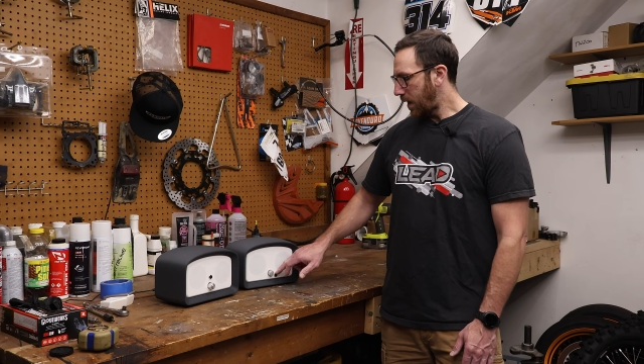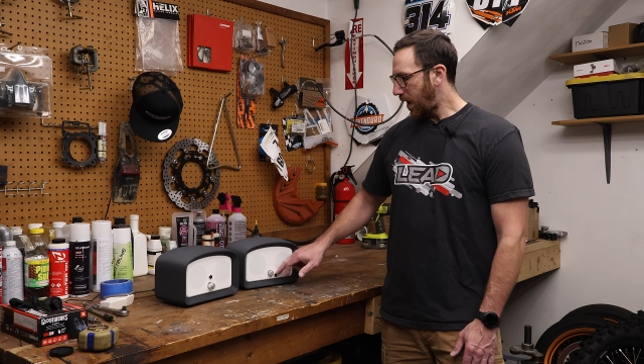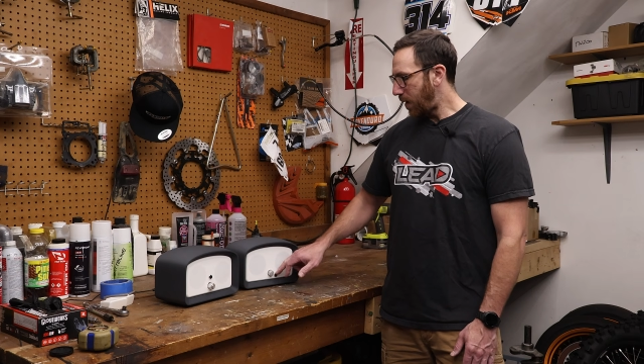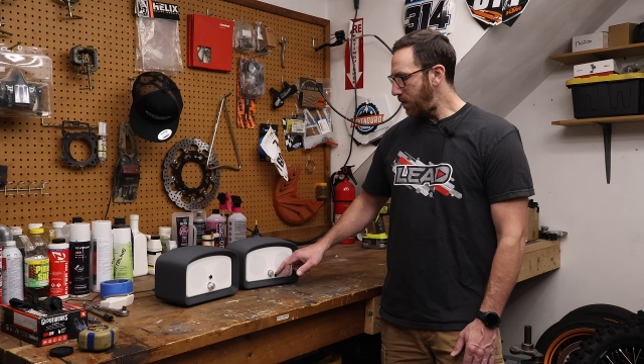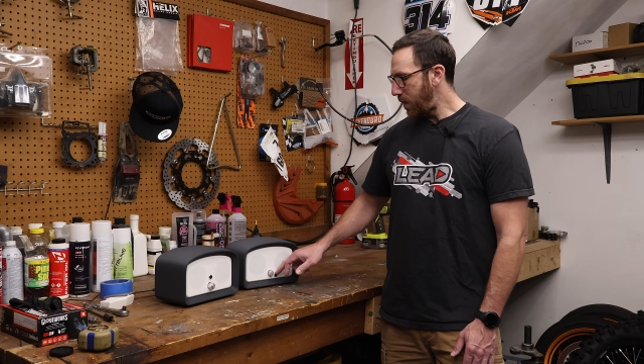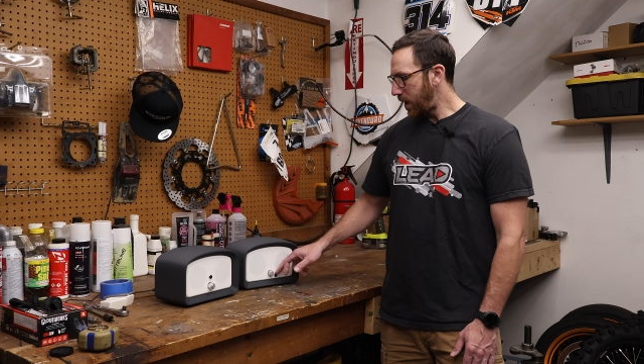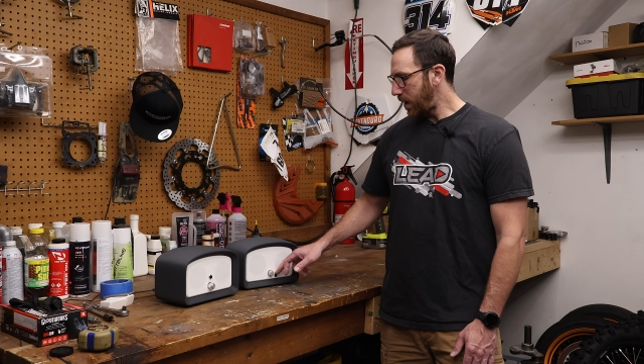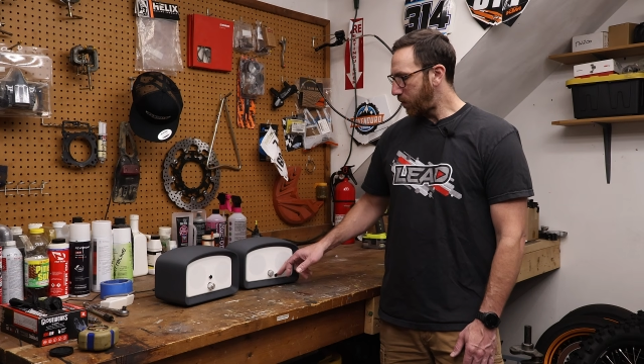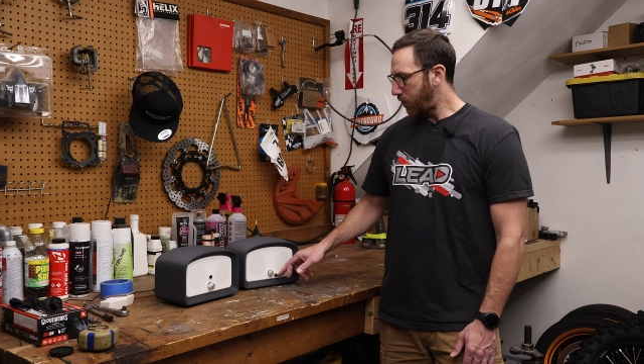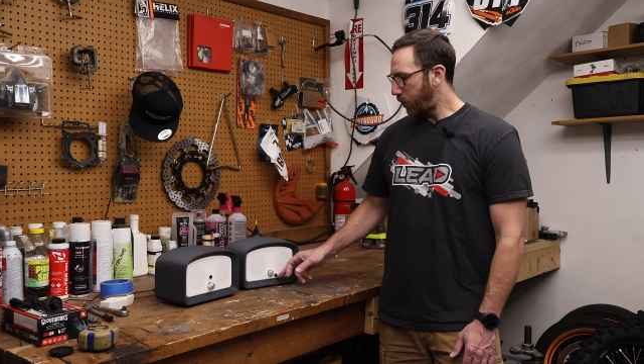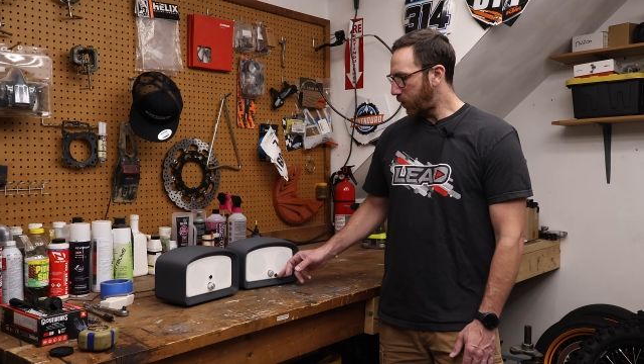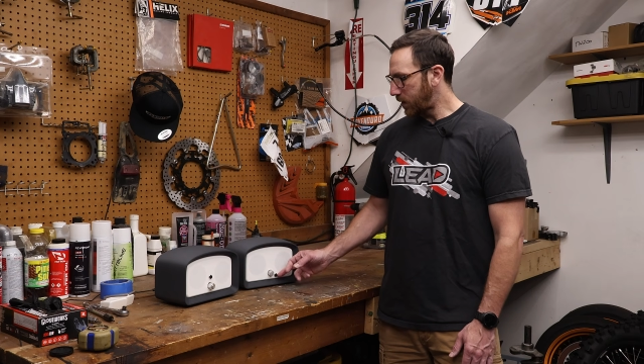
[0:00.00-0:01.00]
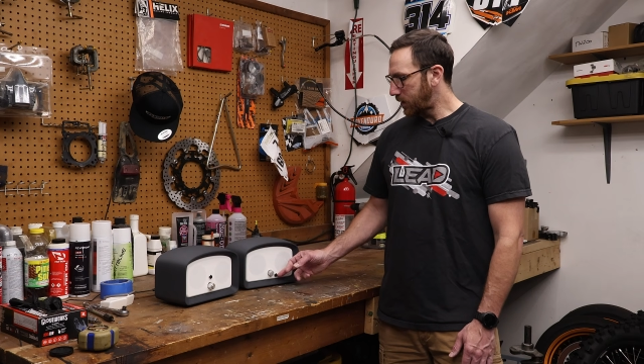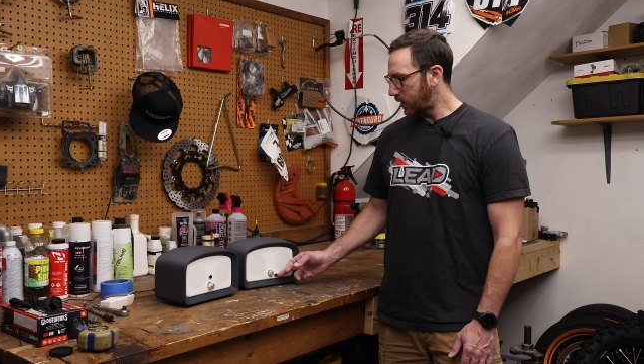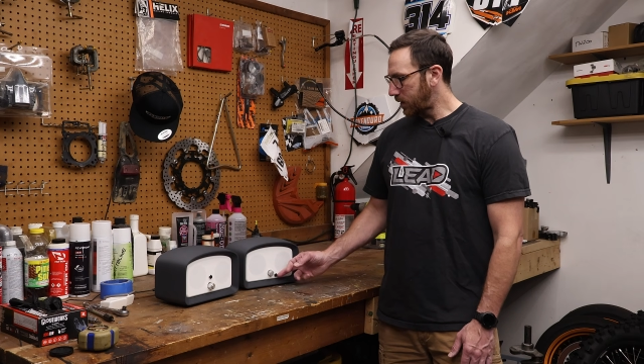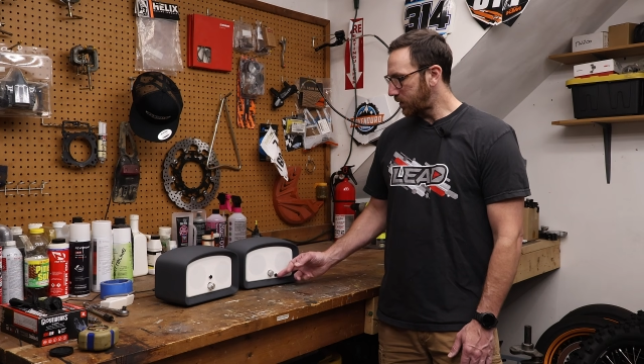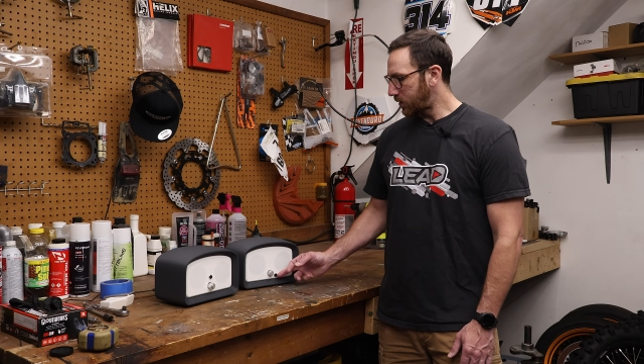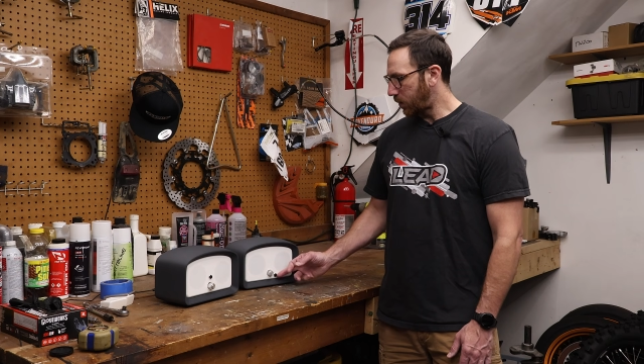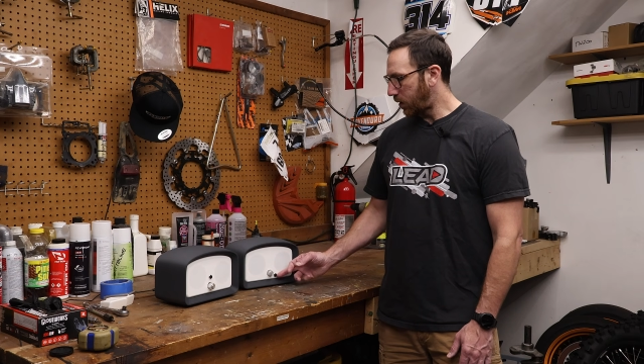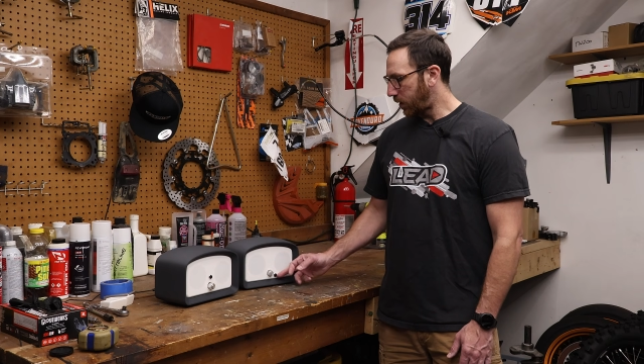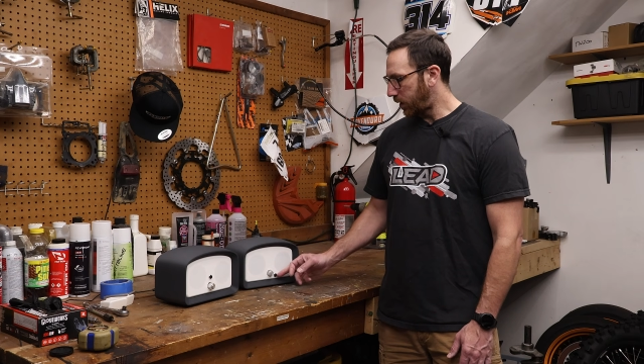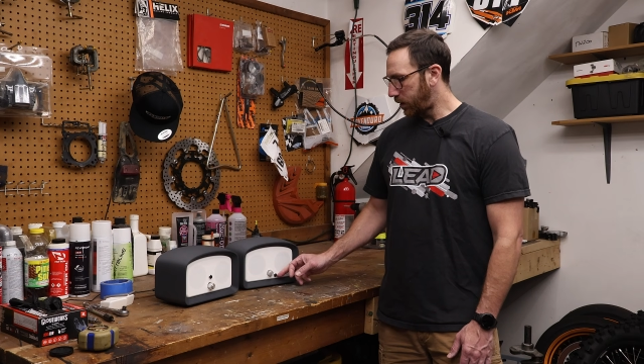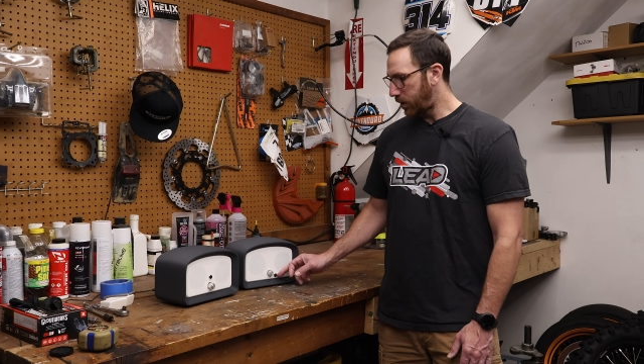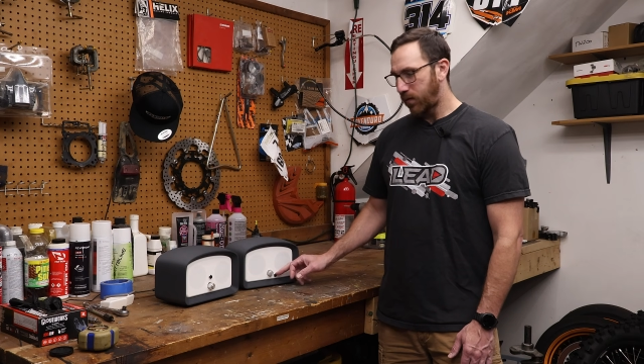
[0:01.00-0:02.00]
I may, before I send this to my
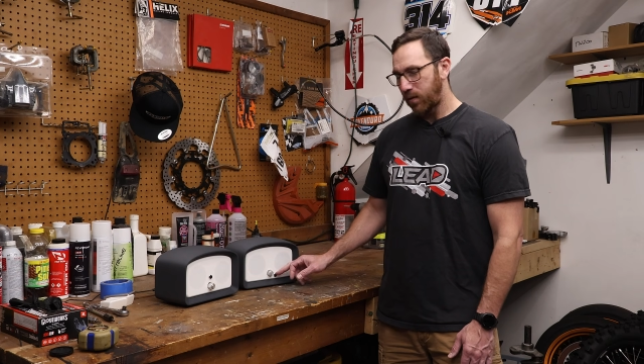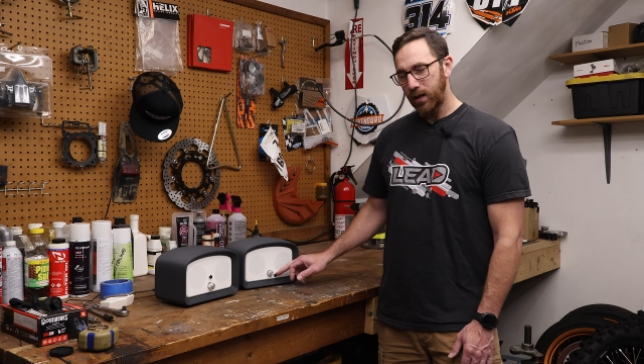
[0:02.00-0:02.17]
relative,